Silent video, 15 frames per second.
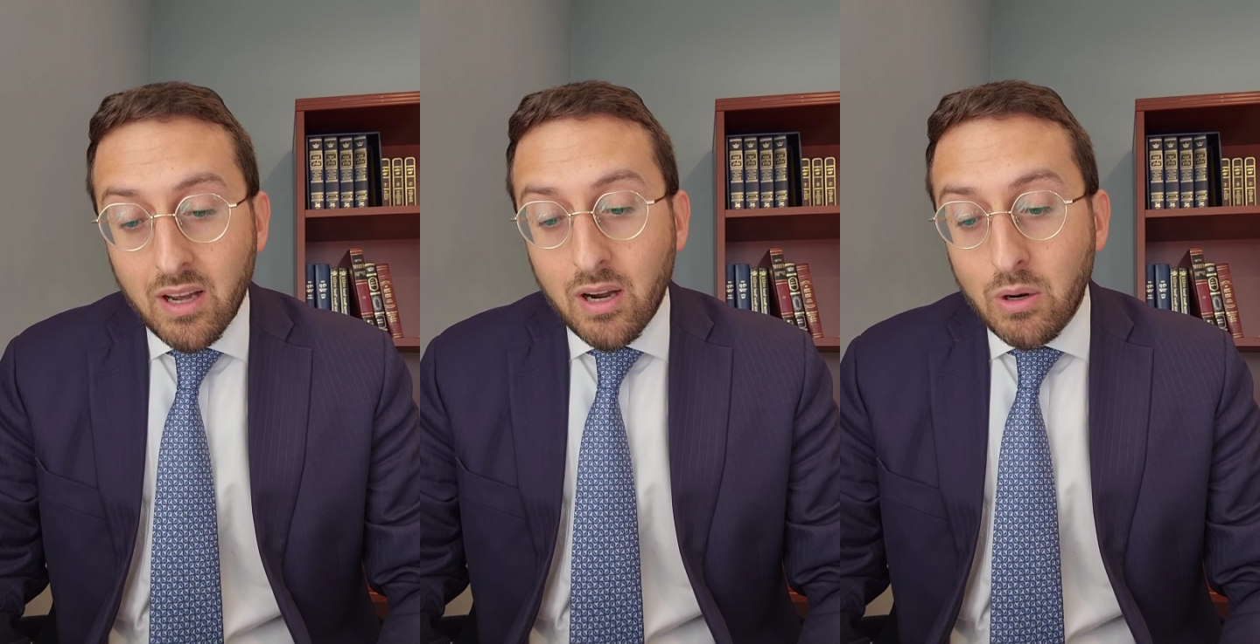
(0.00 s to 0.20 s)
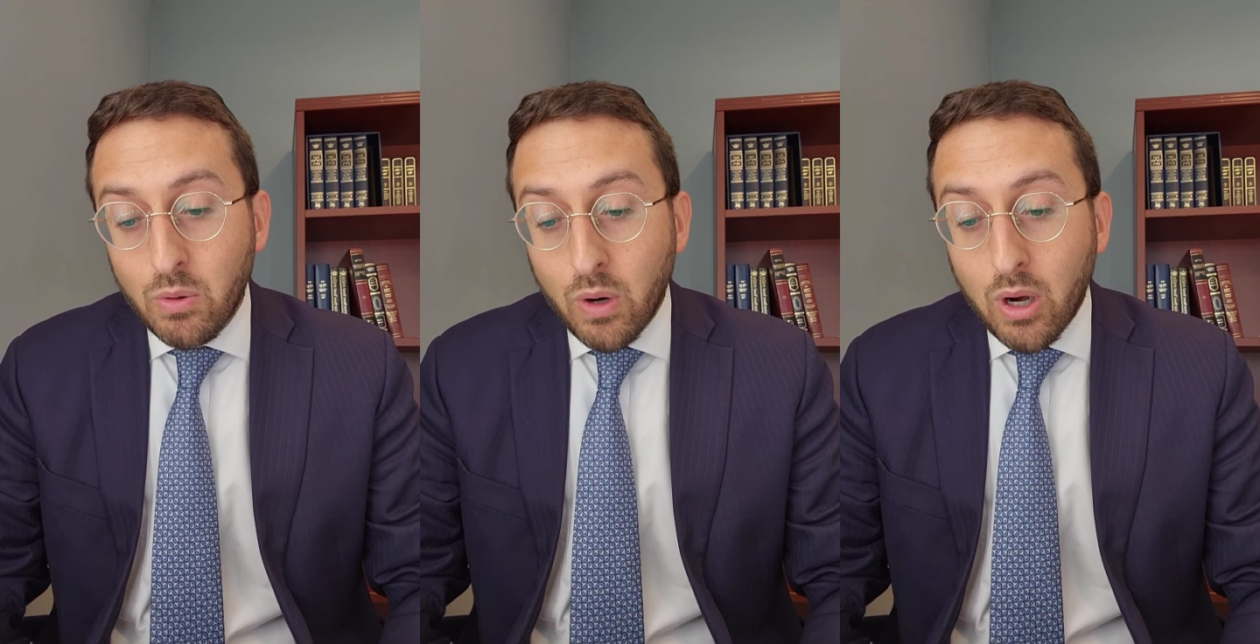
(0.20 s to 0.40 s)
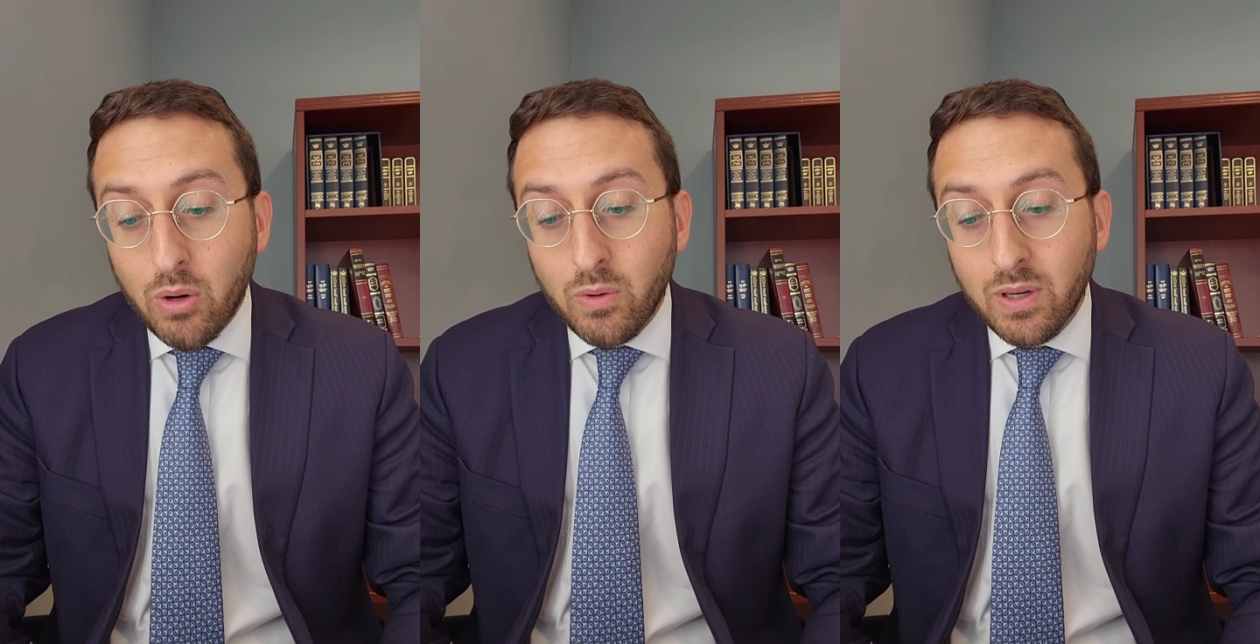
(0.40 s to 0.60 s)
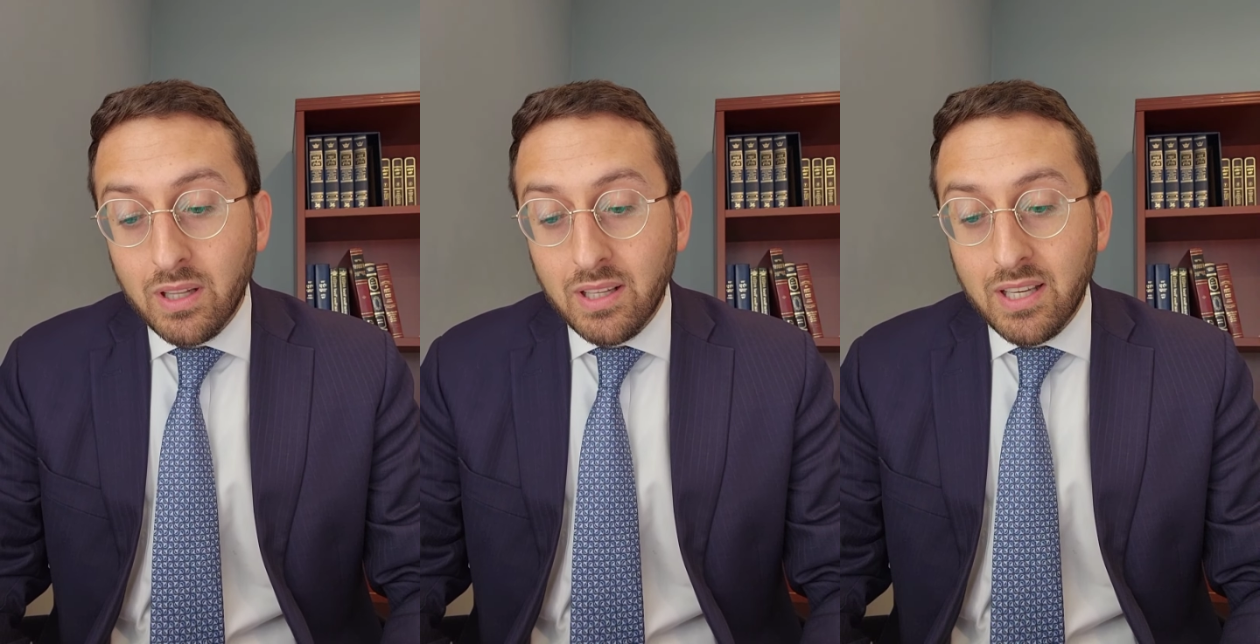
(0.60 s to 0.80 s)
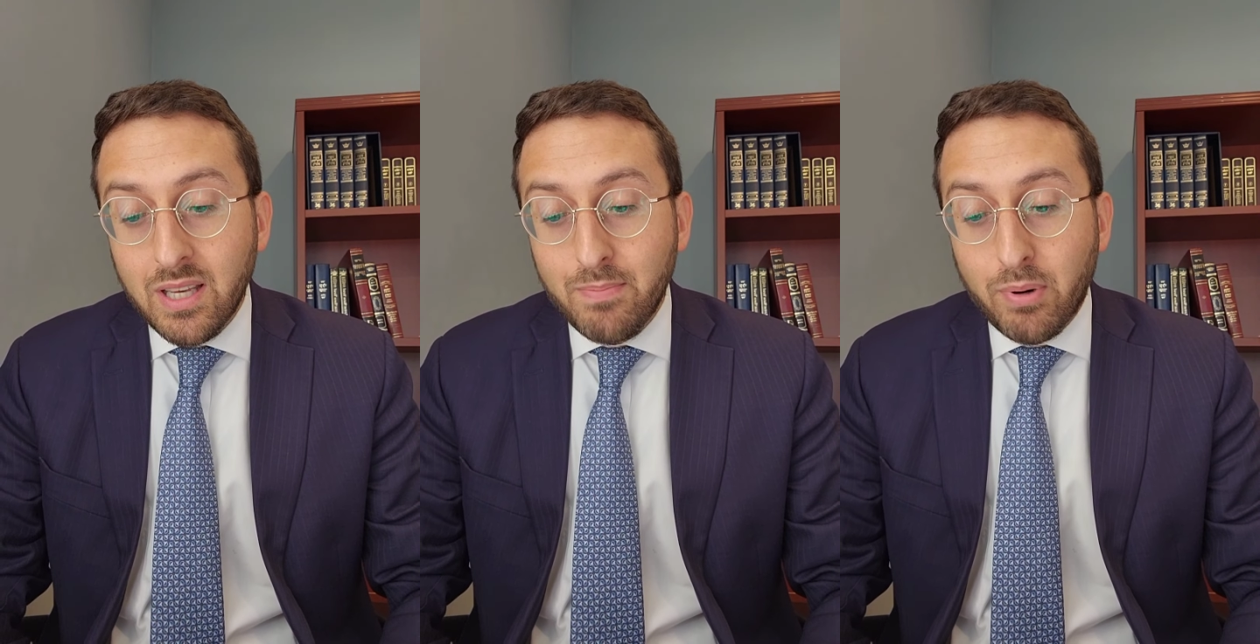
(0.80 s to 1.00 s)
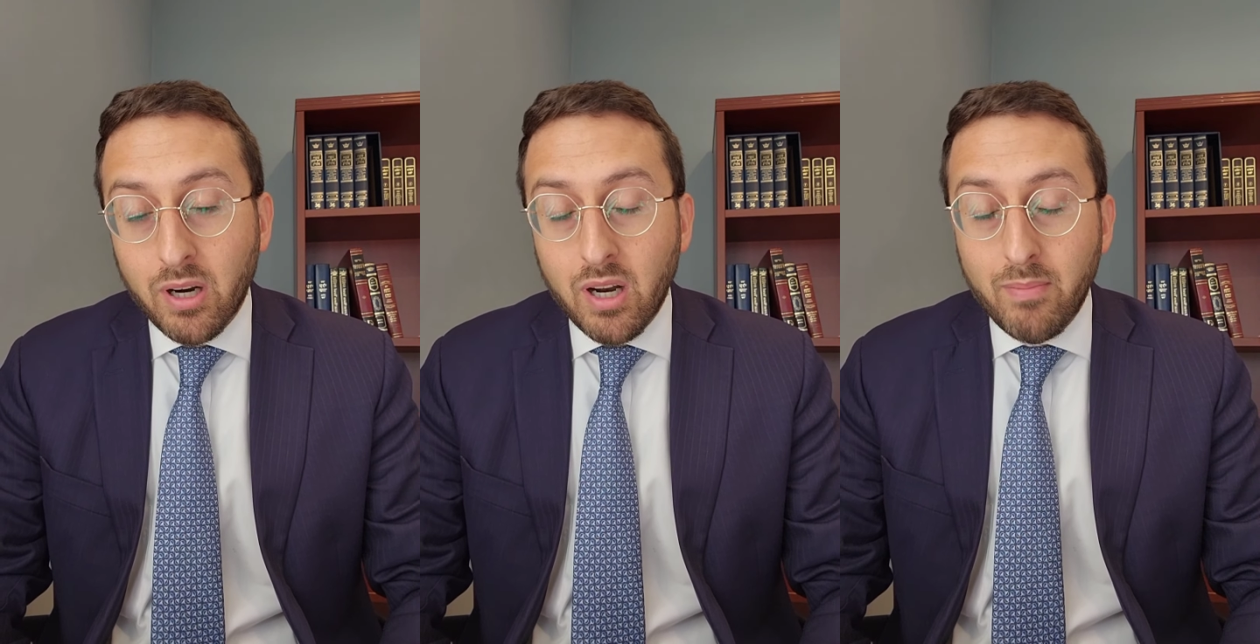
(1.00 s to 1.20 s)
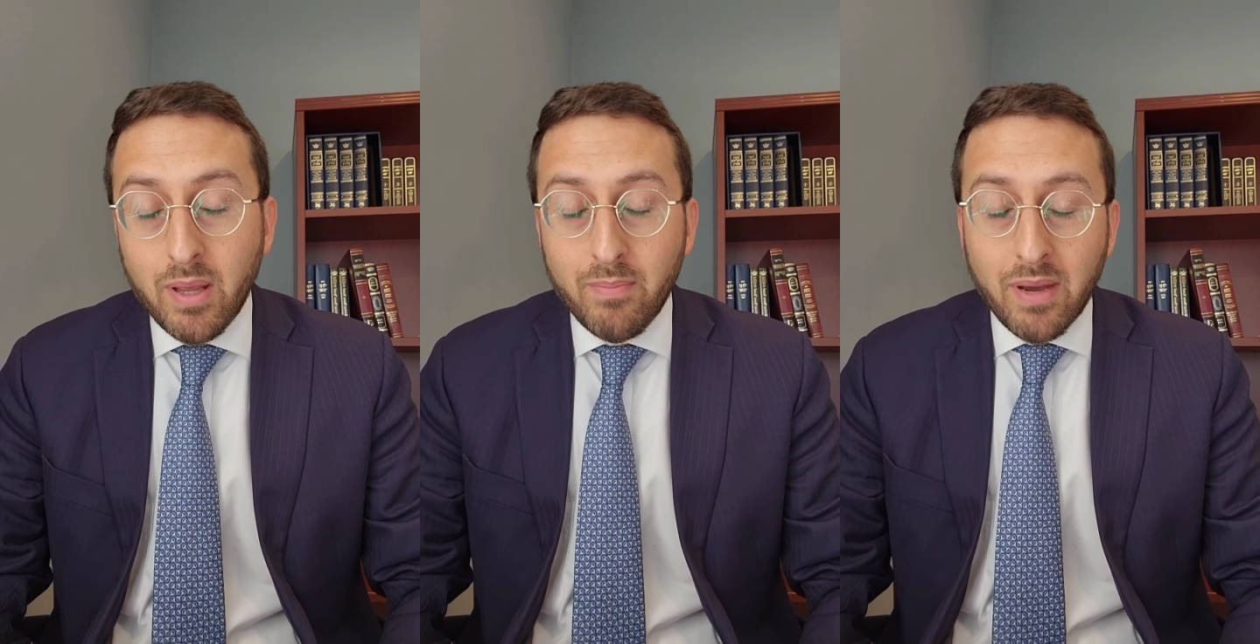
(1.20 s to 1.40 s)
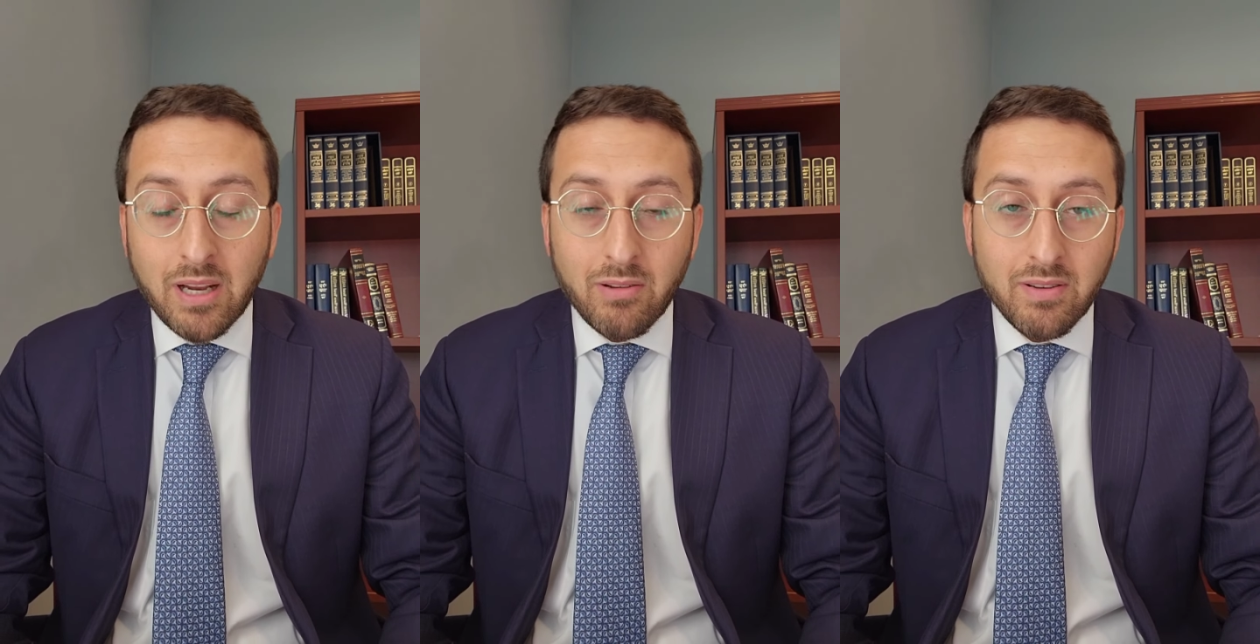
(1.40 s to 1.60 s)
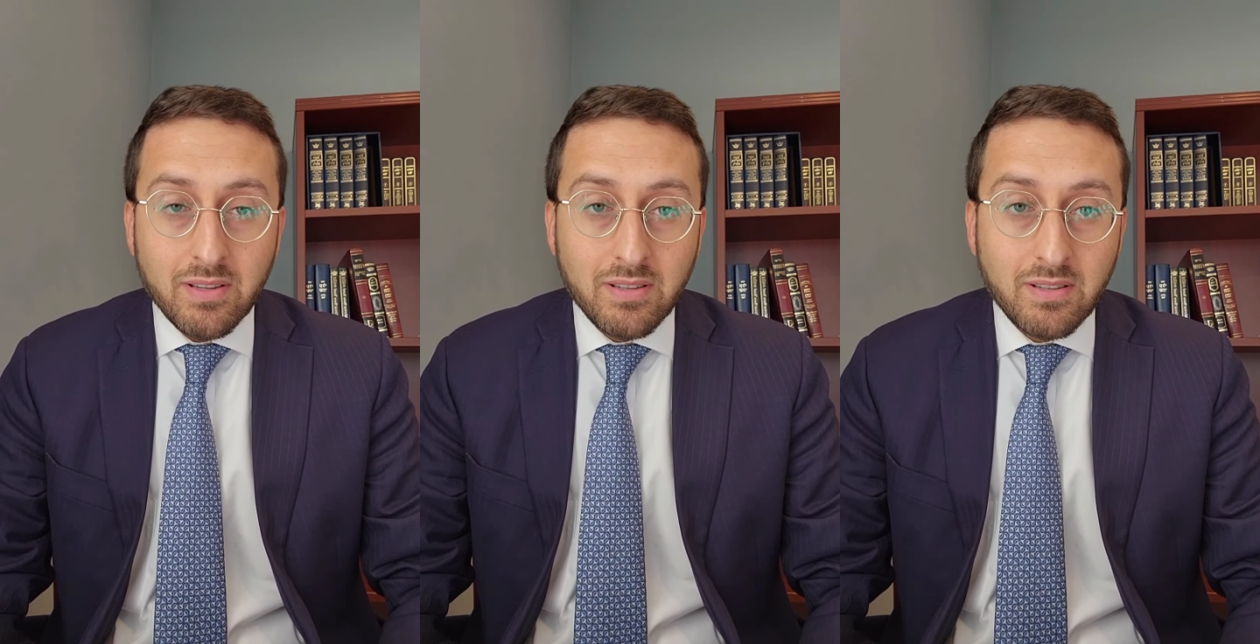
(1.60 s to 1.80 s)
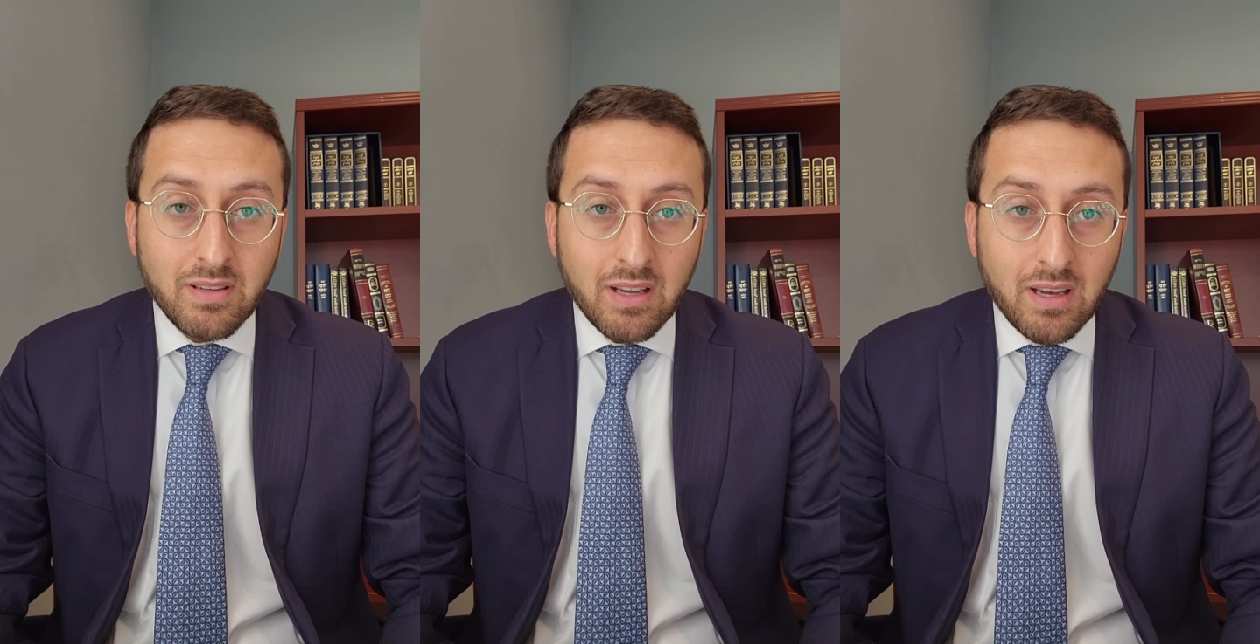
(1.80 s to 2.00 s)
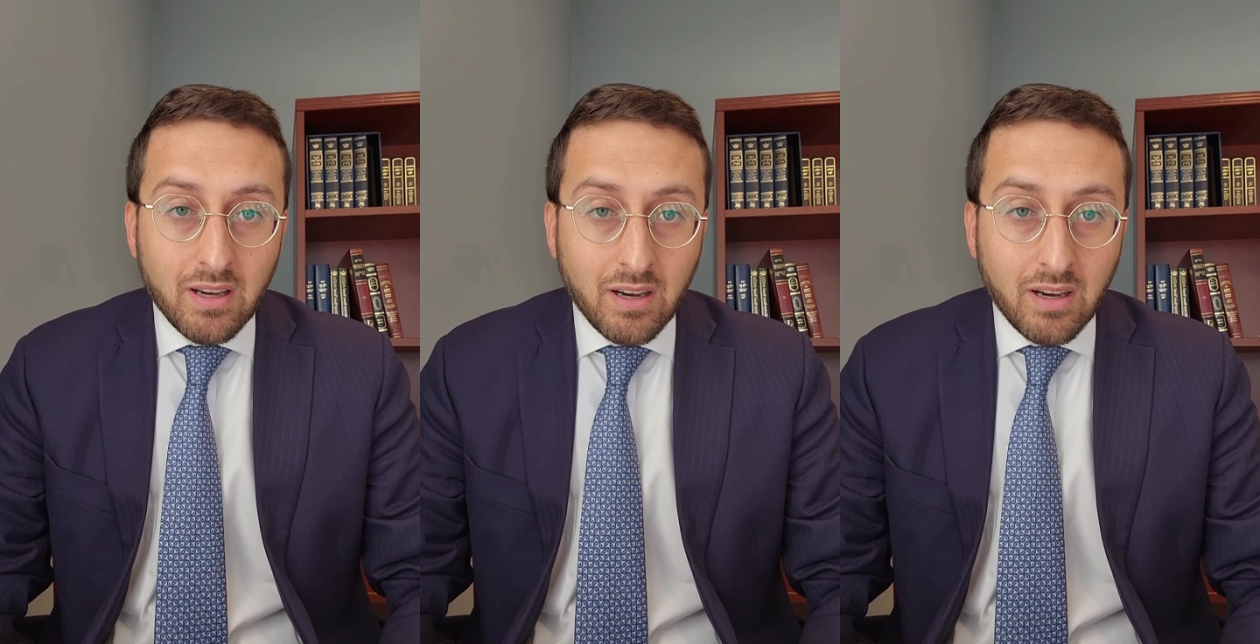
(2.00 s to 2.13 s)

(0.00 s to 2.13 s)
ra'ui lehi paramimenu is,